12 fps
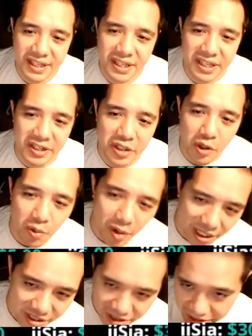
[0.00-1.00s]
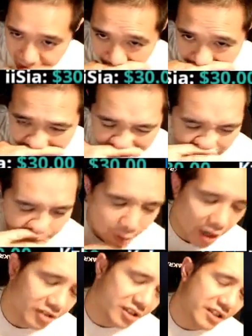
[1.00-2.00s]
the nuances of the
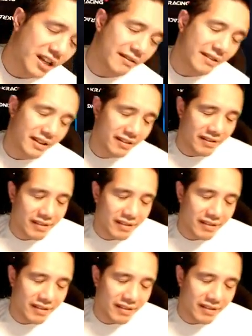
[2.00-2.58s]
bosses out there.